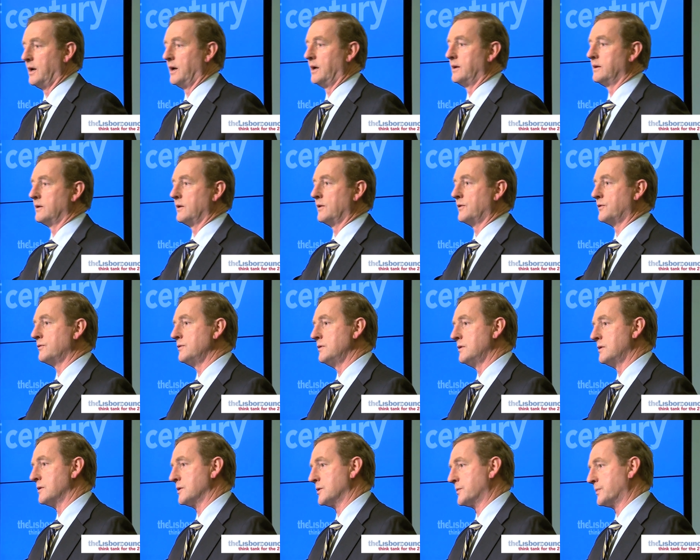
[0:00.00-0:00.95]
And in the 3
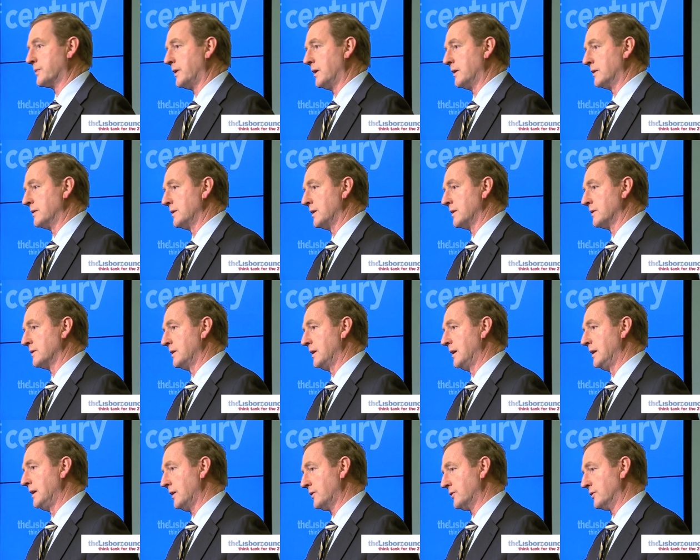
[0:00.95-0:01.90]
years prior to that
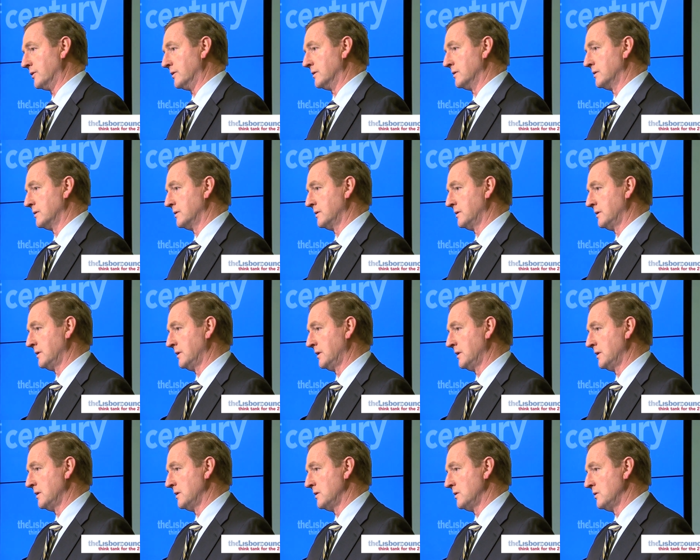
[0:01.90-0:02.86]
election,
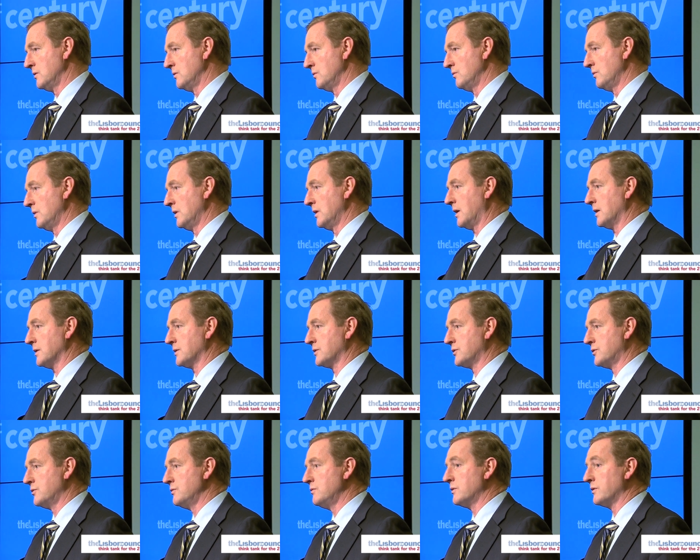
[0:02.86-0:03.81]
we
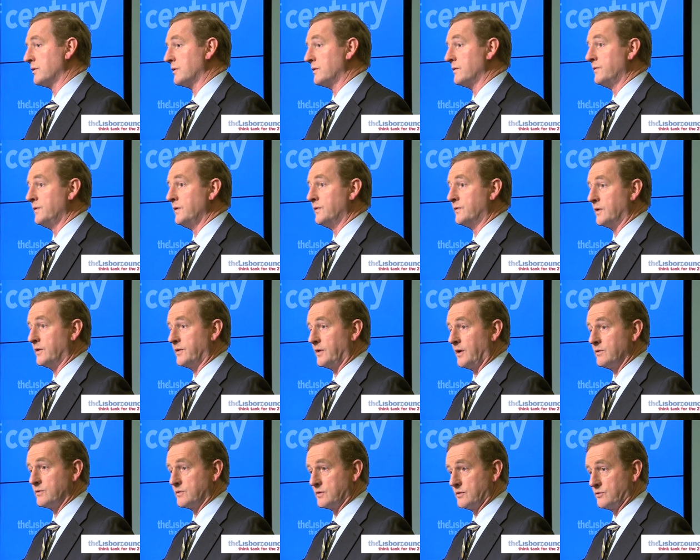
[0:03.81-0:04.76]
lost
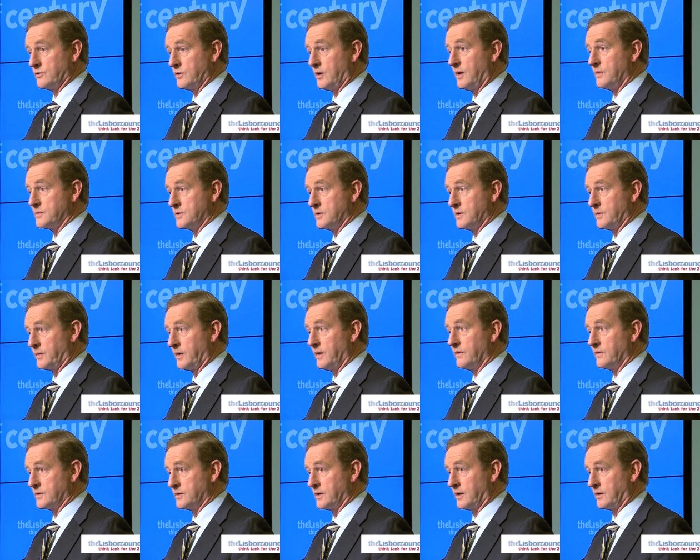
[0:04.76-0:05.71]
250,000 jobs in the
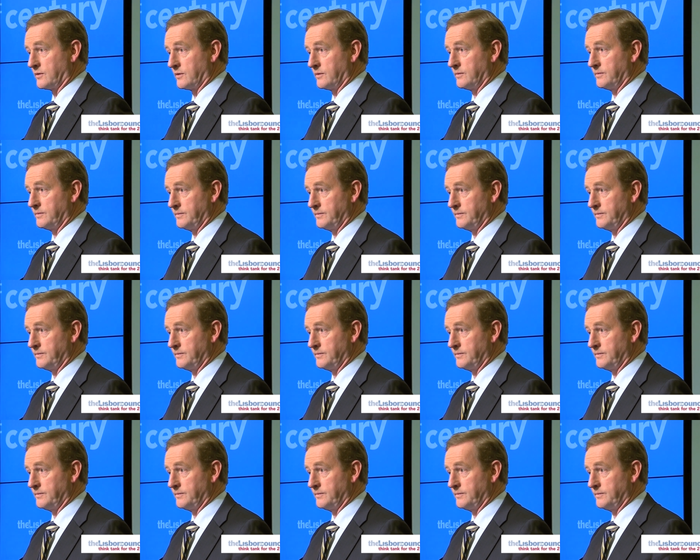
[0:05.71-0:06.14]
private sector.